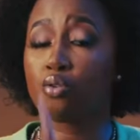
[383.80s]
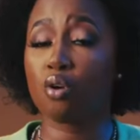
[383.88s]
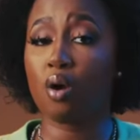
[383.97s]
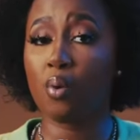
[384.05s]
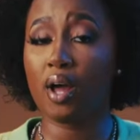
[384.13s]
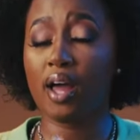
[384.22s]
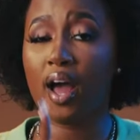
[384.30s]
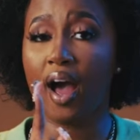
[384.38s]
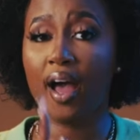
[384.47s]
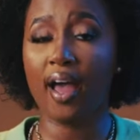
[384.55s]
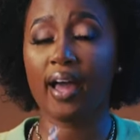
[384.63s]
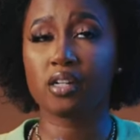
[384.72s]
You know what?
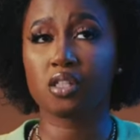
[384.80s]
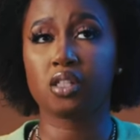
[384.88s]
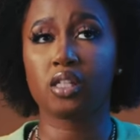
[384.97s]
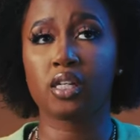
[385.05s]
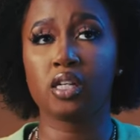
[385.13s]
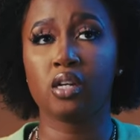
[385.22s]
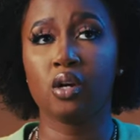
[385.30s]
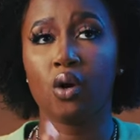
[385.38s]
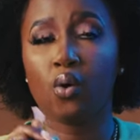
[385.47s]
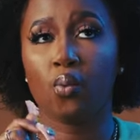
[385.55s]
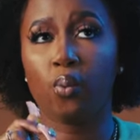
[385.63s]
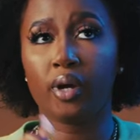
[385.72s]
I actually
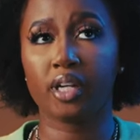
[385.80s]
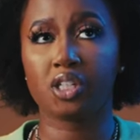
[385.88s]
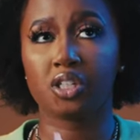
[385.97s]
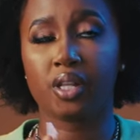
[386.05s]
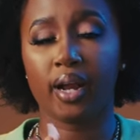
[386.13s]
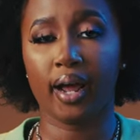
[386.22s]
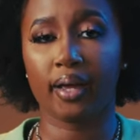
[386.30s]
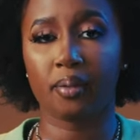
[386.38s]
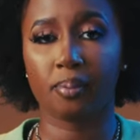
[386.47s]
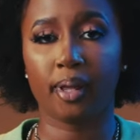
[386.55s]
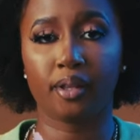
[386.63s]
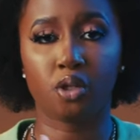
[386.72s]
wish that I
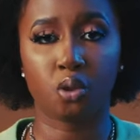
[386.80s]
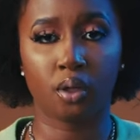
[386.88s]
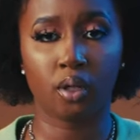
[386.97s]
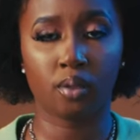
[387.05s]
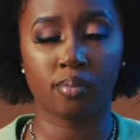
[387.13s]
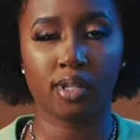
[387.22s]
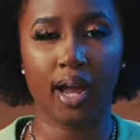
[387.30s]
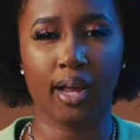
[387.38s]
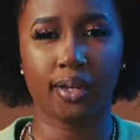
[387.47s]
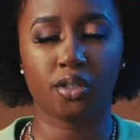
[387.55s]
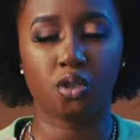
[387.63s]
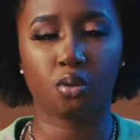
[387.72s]
could play the drums.
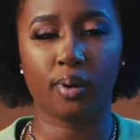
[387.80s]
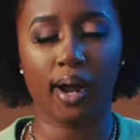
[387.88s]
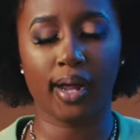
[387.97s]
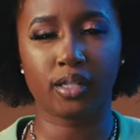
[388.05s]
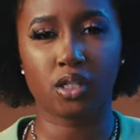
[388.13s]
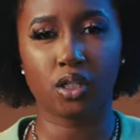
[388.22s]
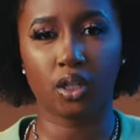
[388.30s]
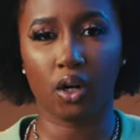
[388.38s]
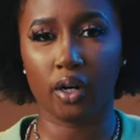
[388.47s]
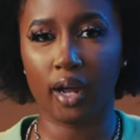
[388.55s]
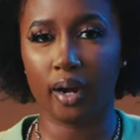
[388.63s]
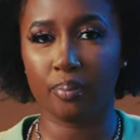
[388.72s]
I tried to
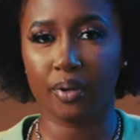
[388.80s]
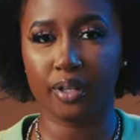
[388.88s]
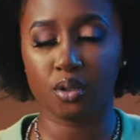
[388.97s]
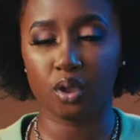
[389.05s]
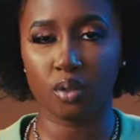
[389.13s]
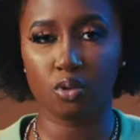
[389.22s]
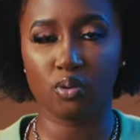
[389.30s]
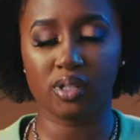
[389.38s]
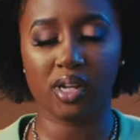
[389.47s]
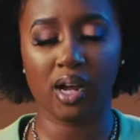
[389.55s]
learn how to play the drums one